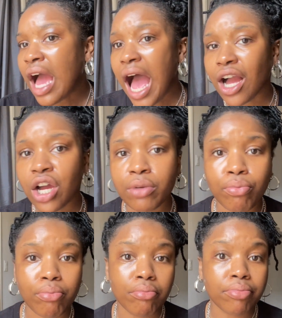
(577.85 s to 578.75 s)
I could
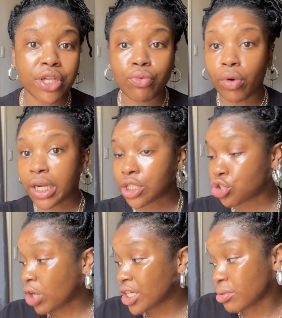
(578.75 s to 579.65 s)
be wanting to
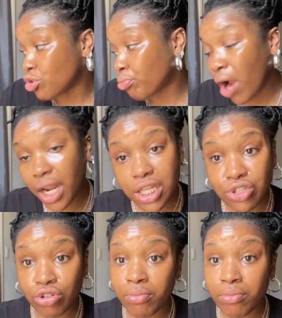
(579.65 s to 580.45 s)
try some new products soon.